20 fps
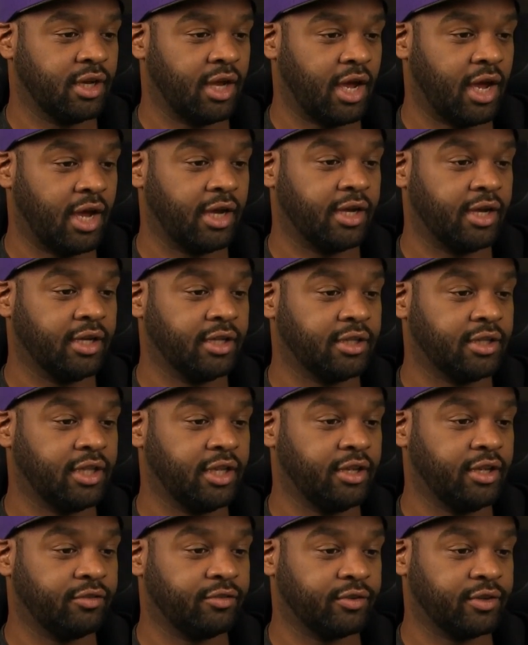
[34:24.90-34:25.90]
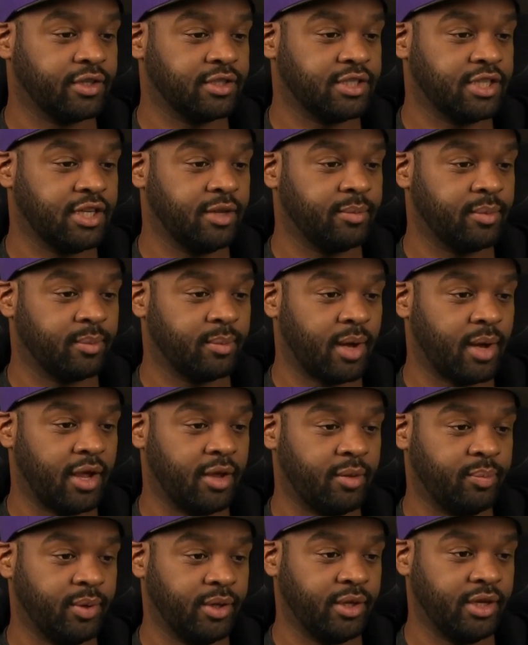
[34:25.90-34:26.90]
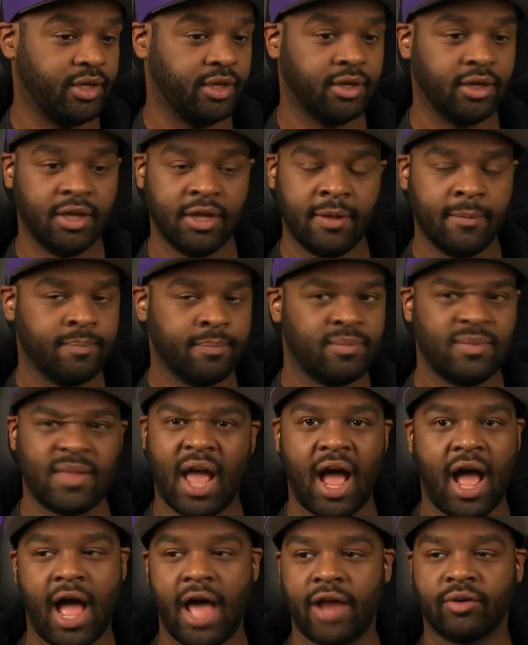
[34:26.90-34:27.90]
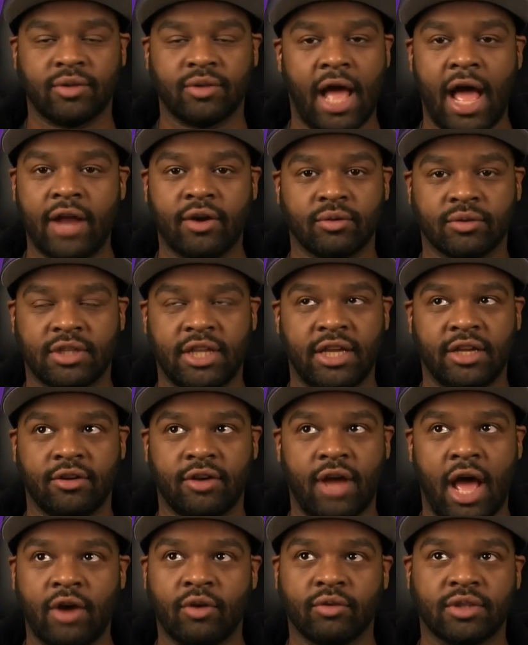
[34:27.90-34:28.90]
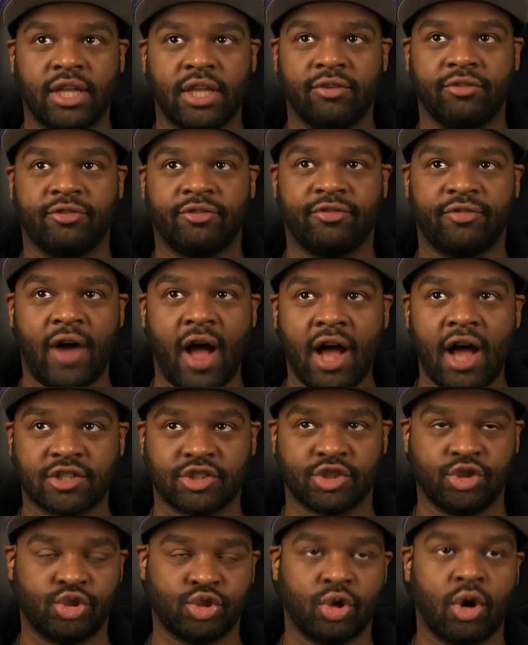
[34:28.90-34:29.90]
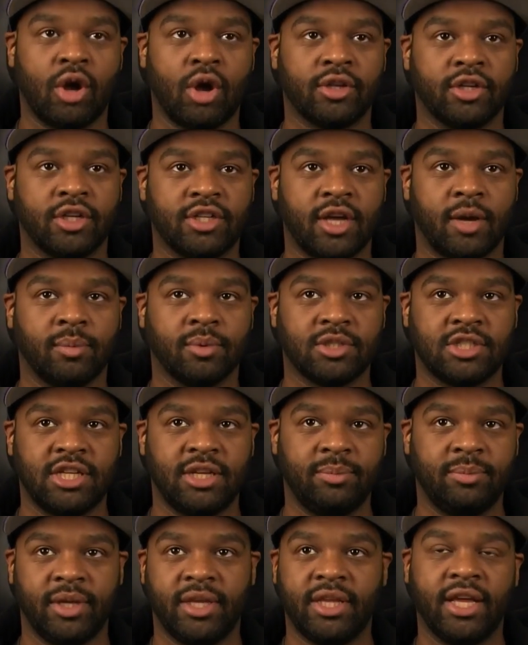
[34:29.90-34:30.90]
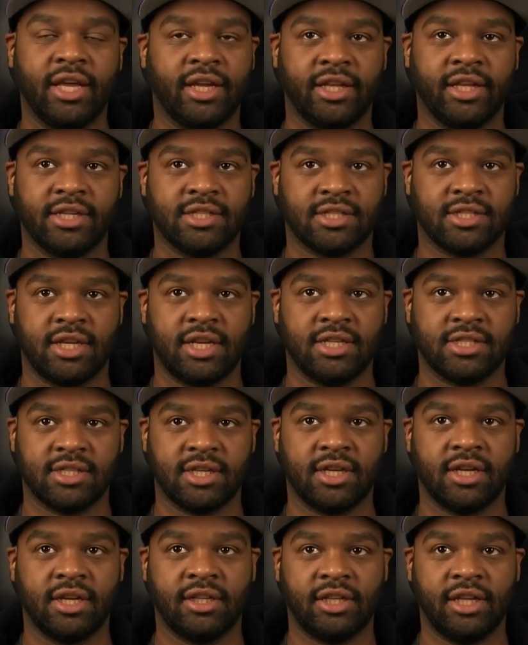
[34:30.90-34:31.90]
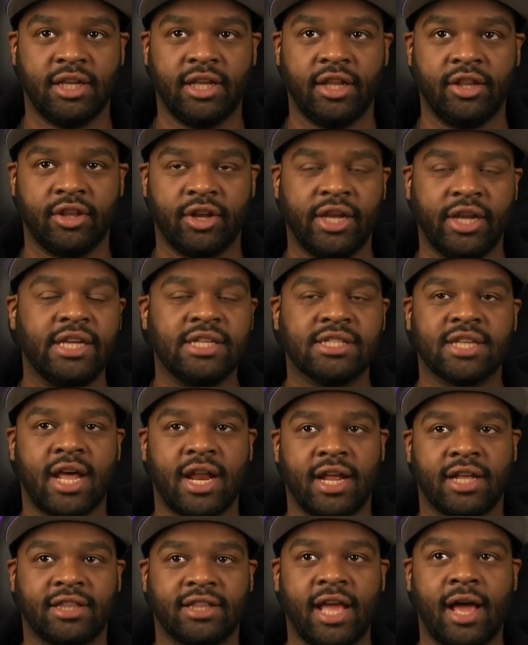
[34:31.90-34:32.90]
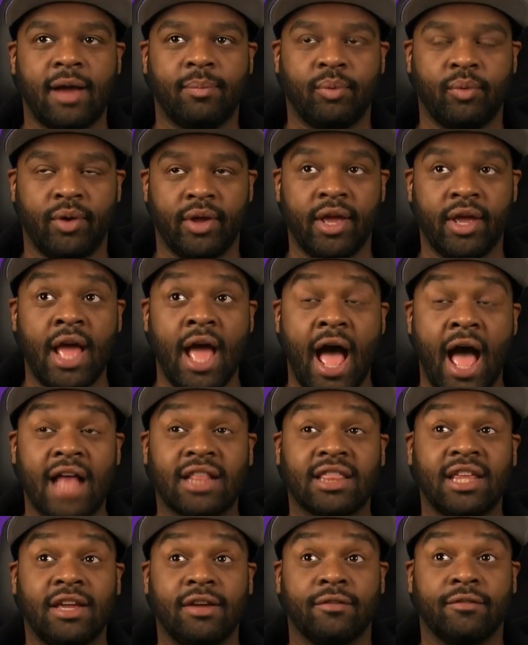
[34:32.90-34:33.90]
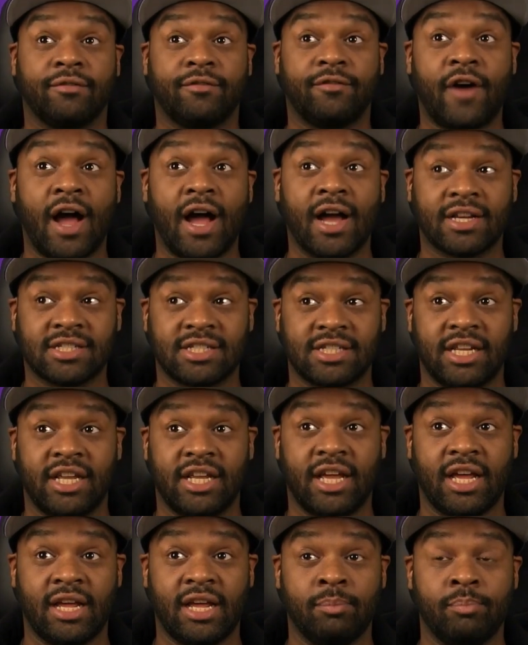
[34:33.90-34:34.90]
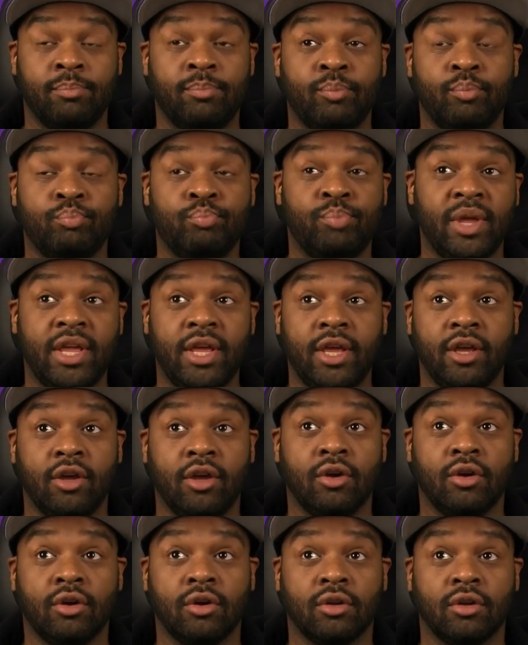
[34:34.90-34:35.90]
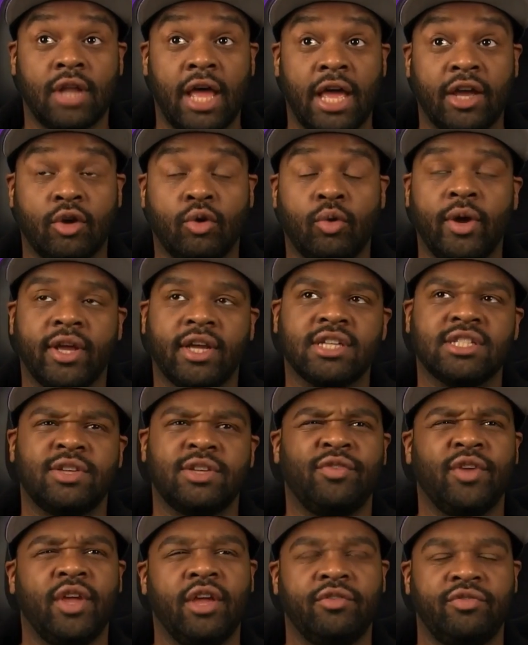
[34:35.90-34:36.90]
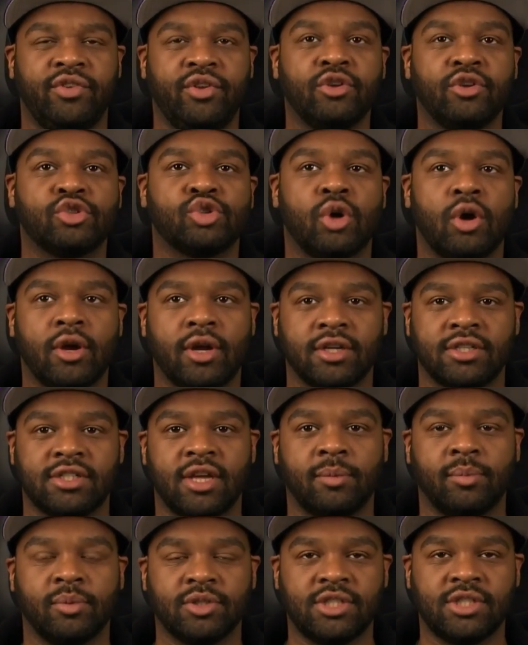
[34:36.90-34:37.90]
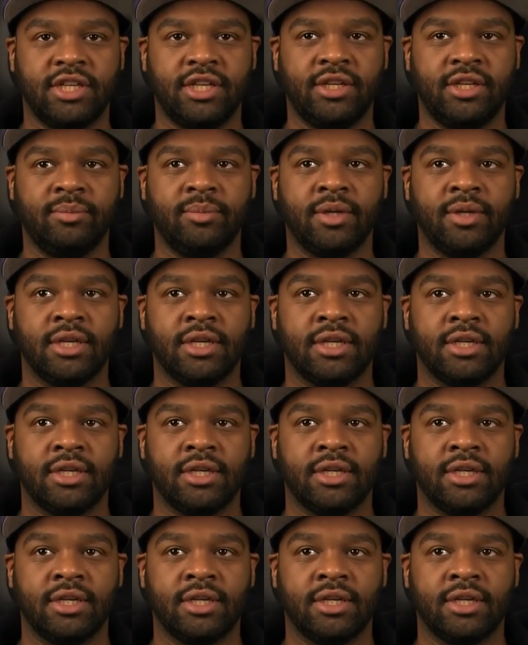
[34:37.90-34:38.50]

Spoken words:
a good thing for the team, in my opinion. Nah, I don't think Fox drawing the double team and kicking is a good thing either. He's not at that point. I think Fox being, like, quick, because if you're drawing a double team,